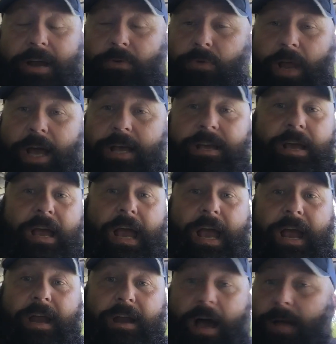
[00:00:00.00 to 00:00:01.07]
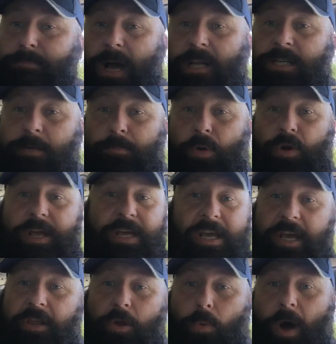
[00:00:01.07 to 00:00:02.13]
don't like, and I'm not supporting
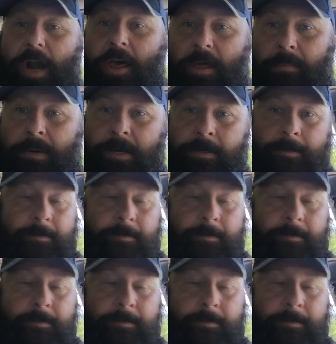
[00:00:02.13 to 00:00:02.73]
either one of them.